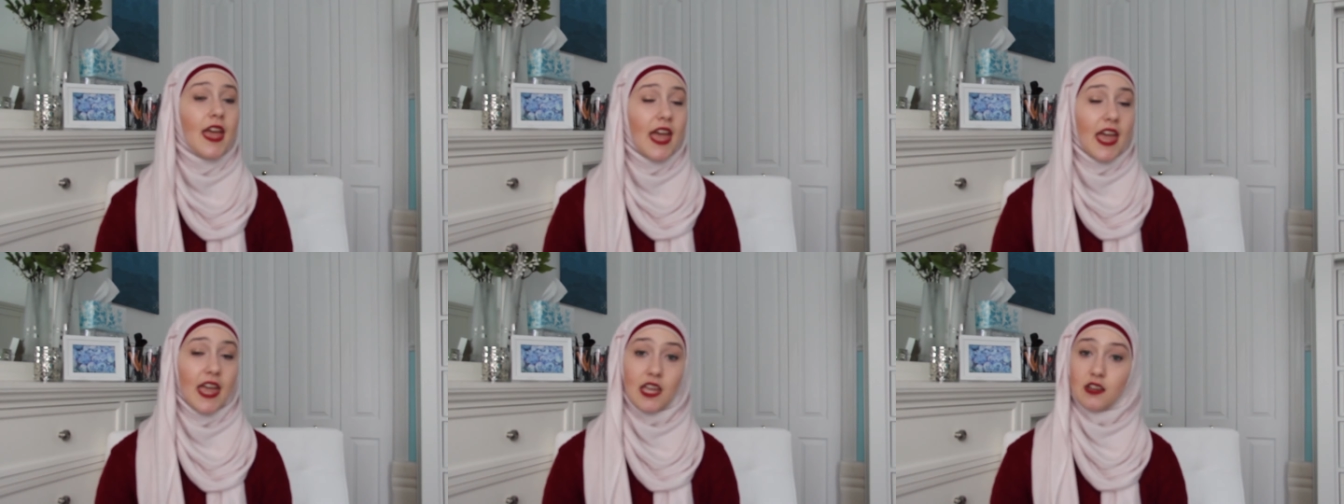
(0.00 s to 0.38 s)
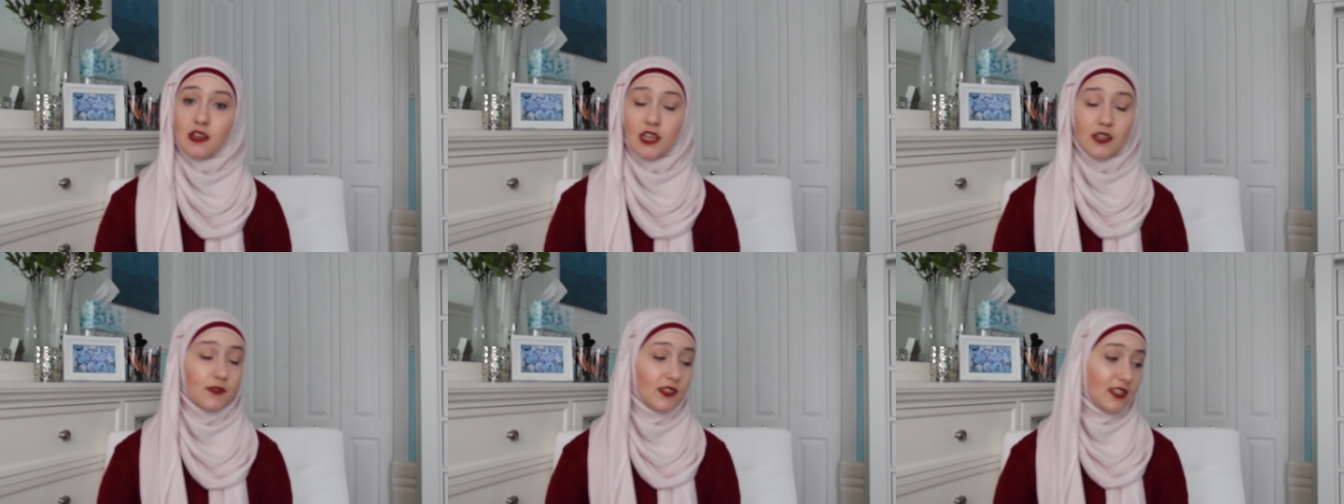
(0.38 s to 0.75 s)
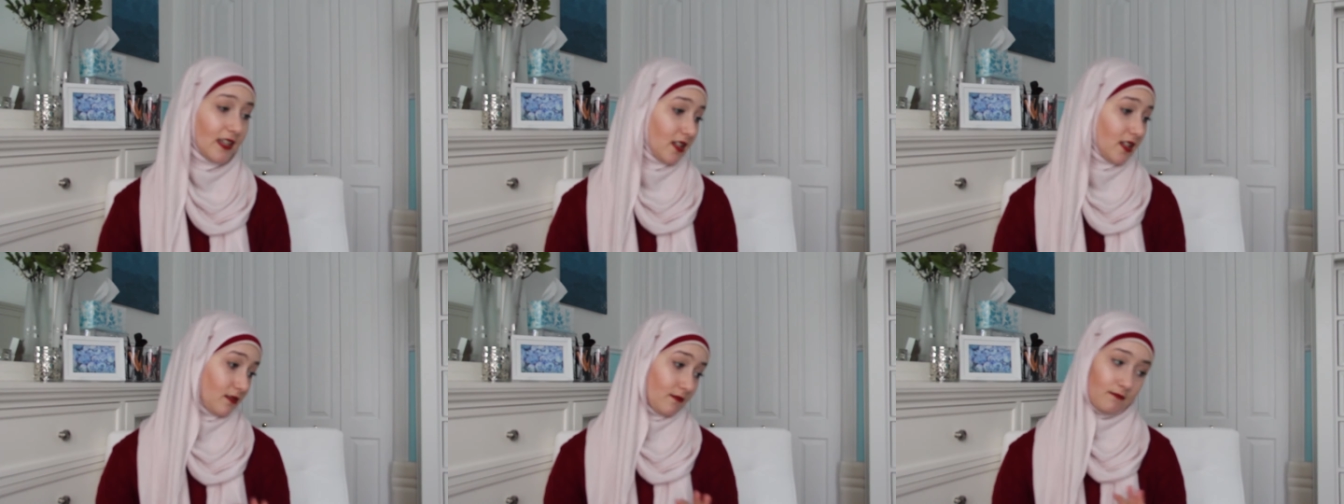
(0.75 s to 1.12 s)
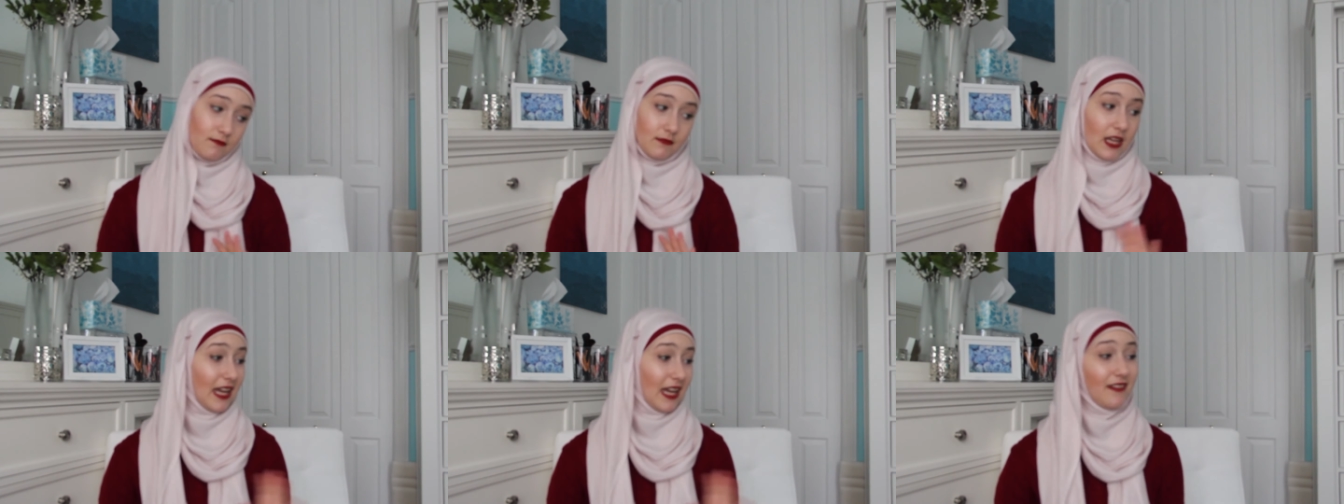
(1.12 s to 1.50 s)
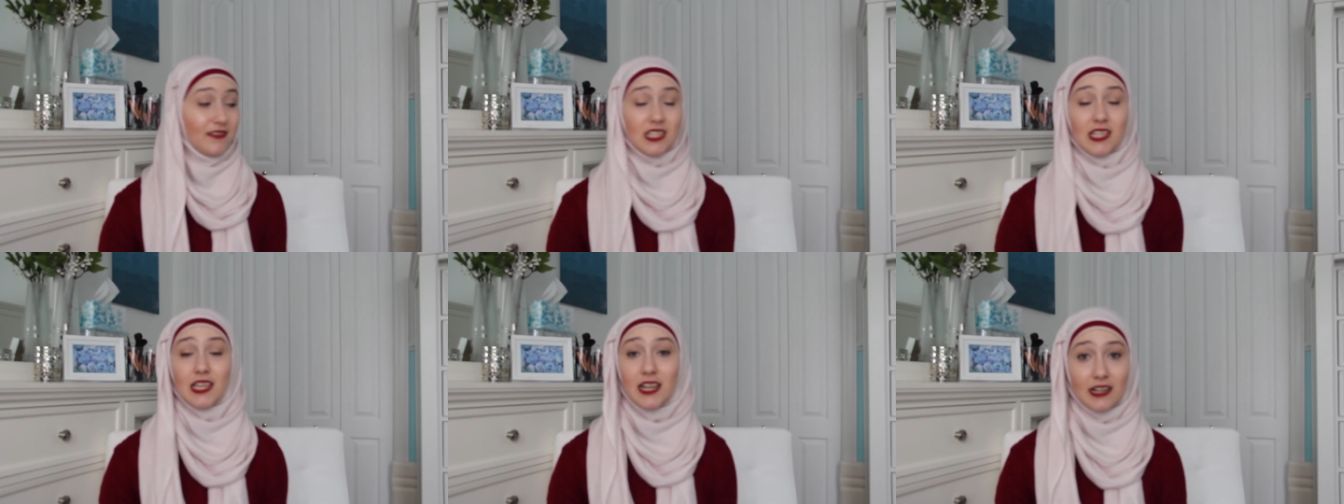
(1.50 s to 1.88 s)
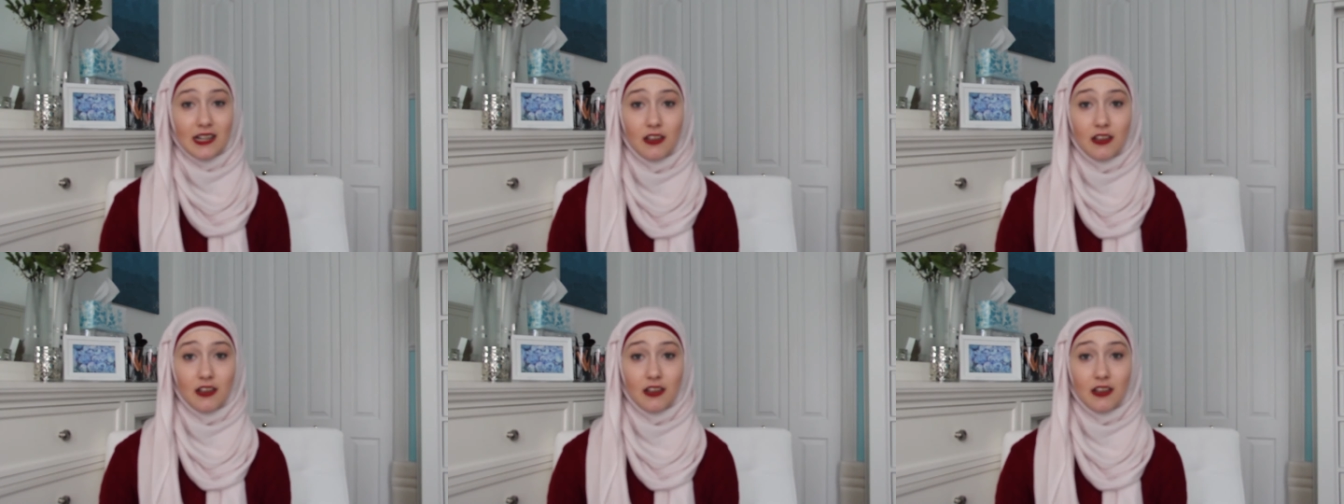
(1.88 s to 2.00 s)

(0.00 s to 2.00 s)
and I said I have to get it.